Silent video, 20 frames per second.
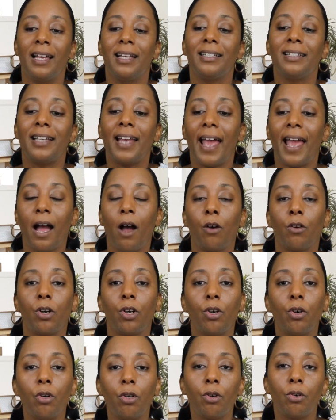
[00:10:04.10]
Now,
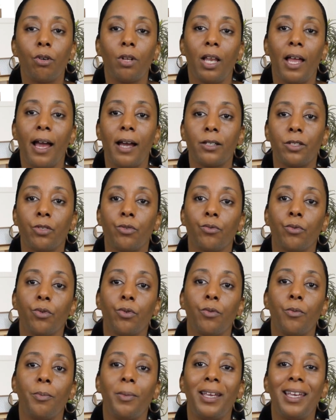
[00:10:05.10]
Google
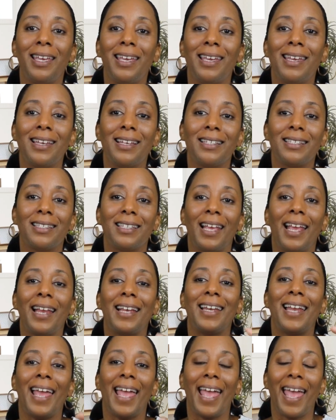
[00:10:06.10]
Classroom is an
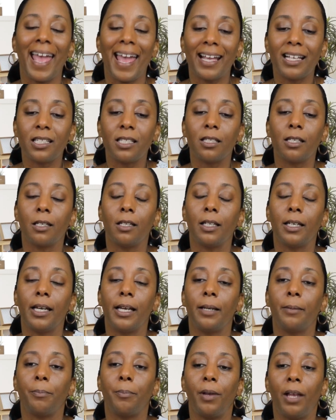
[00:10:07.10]

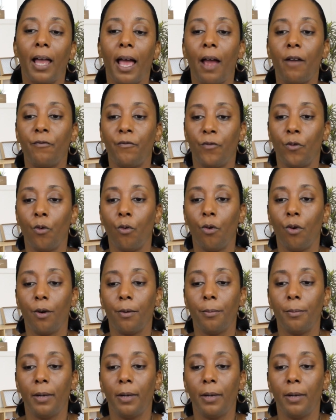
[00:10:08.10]
excellent platform,